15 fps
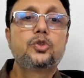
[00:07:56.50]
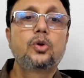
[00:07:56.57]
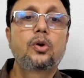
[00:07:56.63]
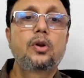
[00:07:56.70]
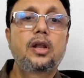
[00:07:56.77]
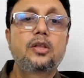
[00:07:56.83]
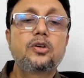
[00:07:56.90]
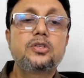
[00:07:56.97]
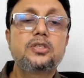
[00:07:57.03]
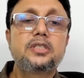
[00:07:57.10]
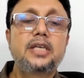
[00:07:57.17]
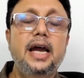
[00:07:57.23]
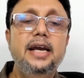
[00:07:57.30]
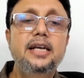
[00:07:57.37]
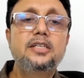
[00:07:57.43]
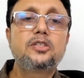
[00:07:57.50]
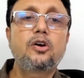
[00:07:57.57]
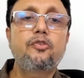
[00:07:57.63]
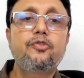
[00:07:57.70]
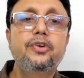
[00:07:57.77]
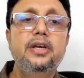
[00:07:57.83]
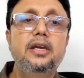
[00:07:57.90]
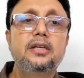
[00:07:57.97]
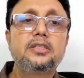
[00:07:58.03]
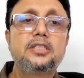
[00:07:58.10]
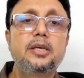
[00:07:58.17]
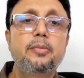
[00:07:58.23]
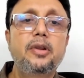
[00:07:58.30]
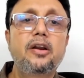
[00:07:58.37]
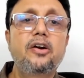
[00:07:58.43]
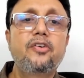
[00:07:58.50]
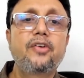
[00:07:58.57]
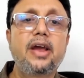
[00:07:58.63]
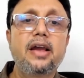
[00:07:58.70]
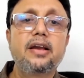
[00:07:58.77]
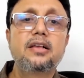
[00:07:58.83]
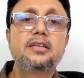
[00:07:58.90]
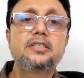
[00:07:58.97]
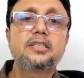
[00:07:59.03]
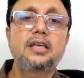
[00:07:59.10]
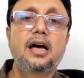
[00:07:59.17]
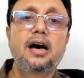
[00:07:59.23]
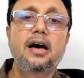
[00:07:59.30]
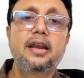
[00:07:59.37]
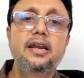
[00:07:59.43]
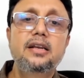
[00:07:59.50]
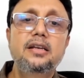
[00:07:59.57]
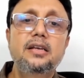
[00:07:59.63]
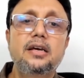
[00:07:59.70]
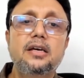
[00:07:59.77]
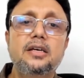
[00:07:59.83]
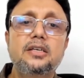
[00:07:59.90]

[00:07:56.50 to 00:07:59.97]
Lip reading: So now the sides of similar triangles are in